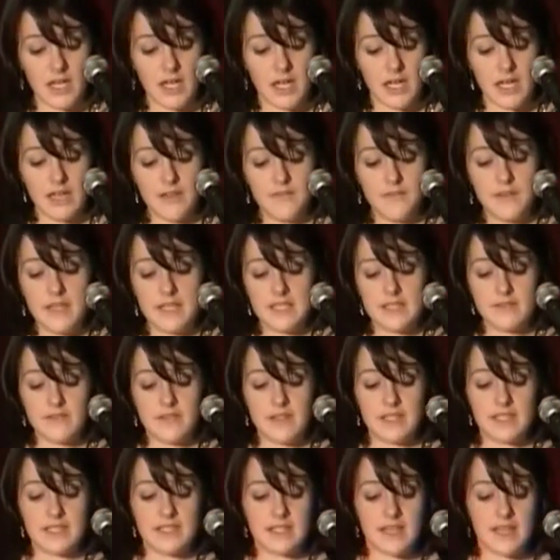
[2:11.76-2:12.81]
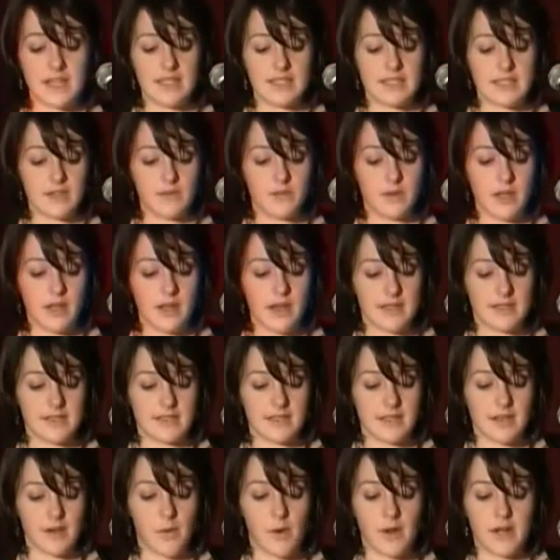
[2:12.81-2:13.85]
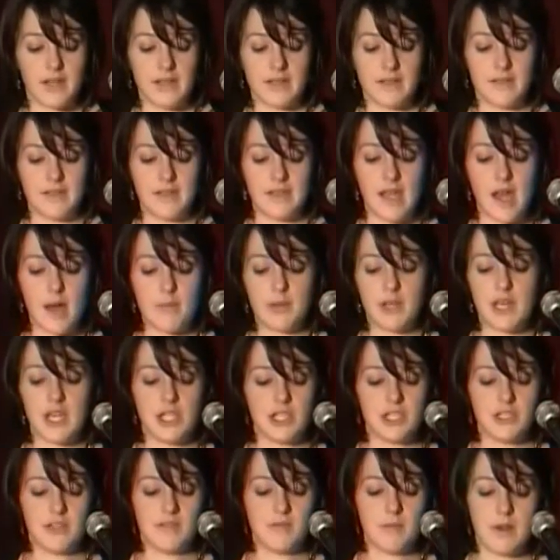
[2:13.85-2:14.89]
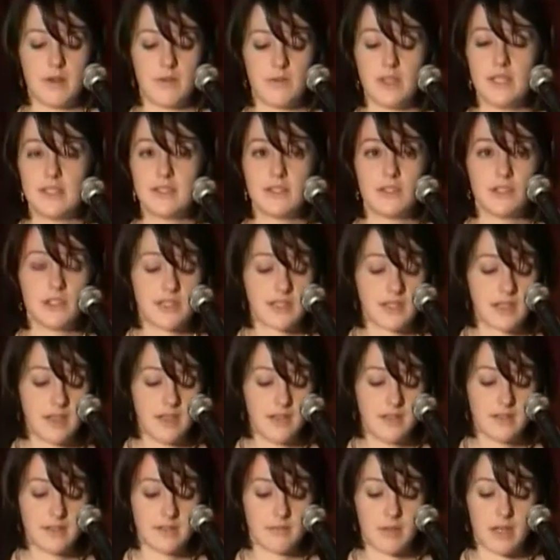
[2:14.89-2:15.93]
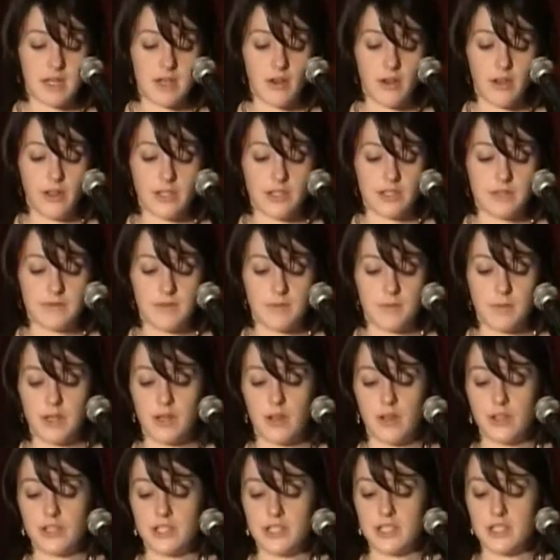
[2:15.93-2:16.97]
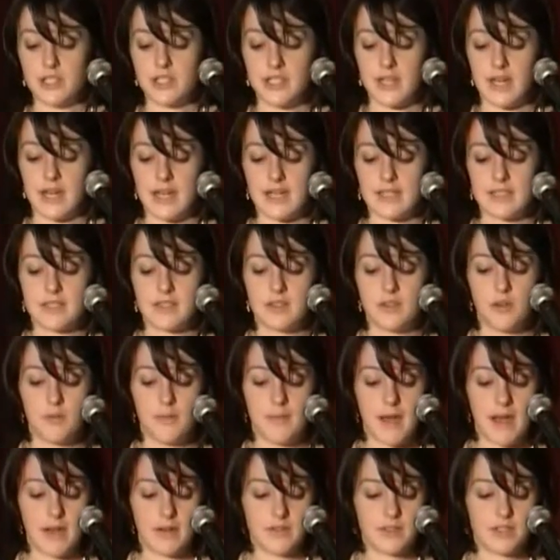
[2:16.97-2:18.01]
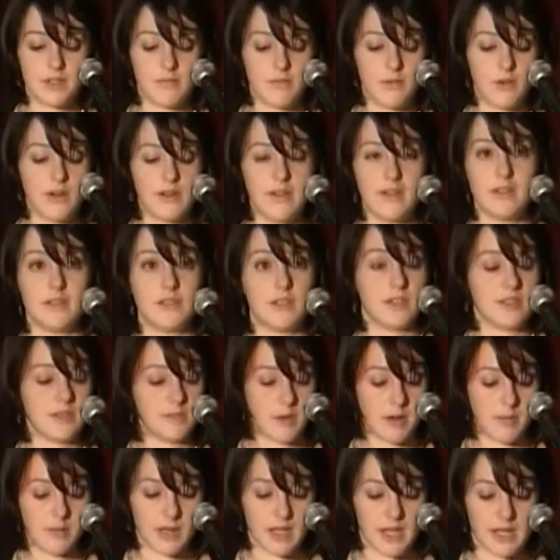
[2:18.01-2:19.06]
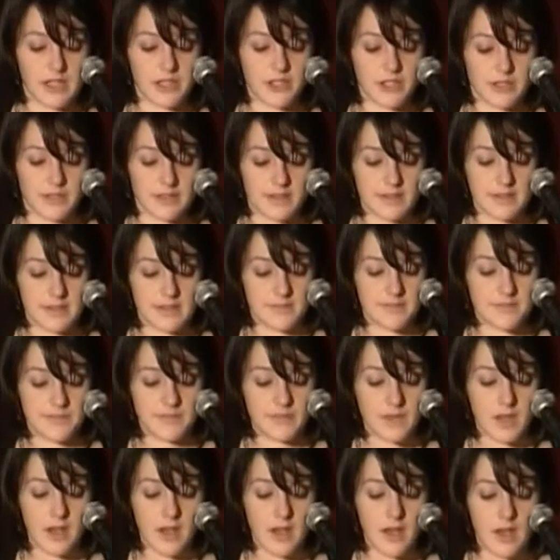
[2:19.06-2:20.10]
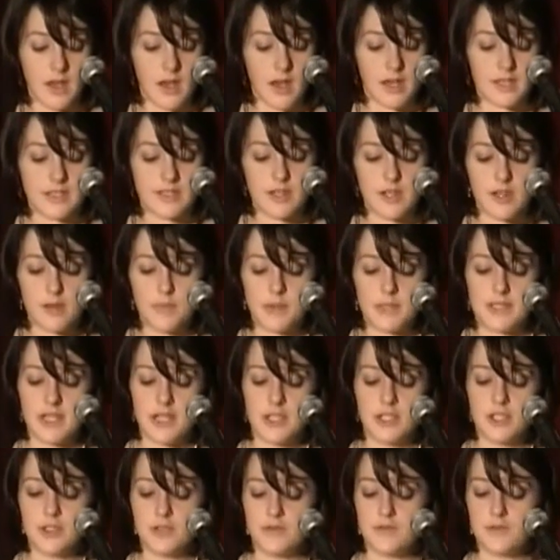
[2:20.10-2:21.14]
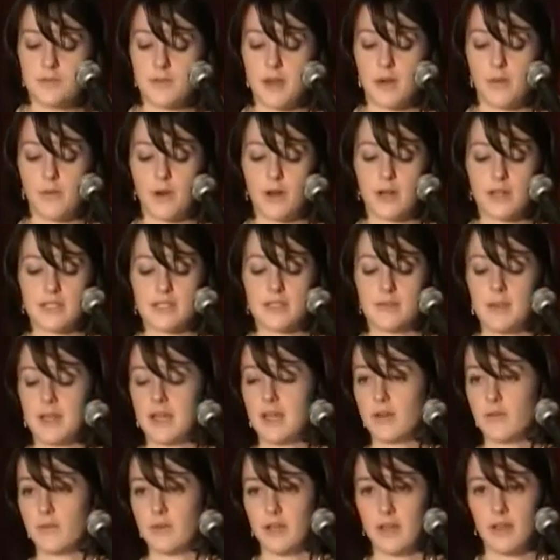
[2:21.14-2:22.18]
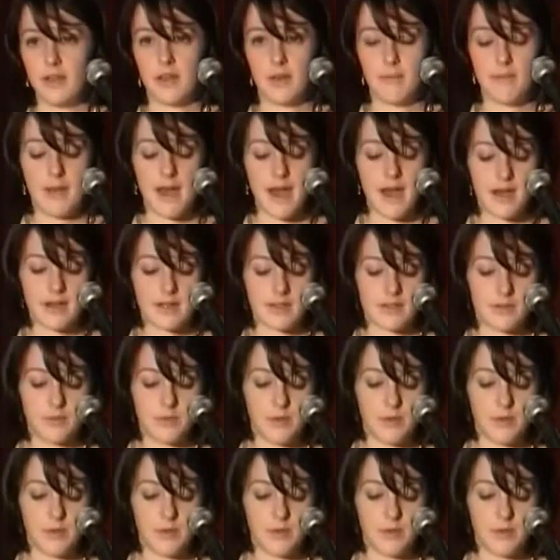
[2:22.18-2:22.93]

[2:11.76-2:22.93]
In the face of these sights, I realized that I wanted the application of my research skills and my knowledge of immunology and genetics to amount to more than just publications. I saw the potential for my work to make a real impact